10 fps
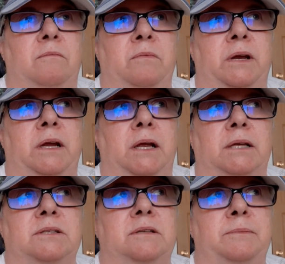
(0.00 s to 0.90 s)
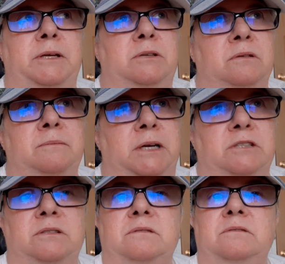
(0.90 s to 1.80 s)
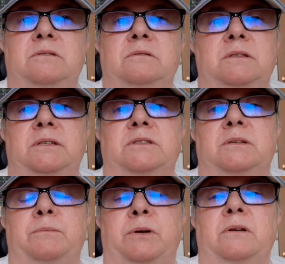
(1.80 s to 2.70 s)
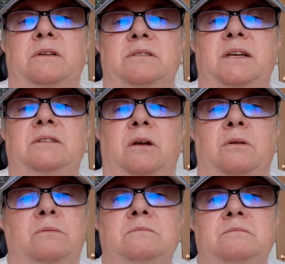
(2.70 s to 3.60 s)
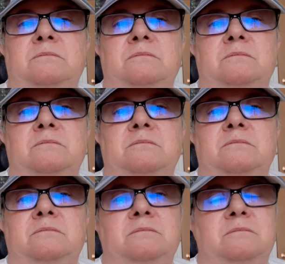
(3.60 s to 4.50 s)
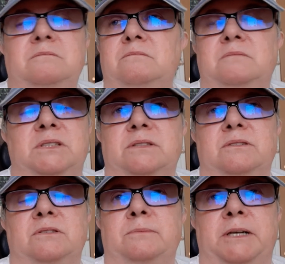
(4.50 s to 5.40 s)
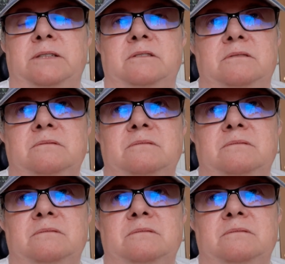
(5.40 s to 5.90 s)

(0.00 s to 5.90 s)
when it gets to be too much, you, it's important to say so. This is too much.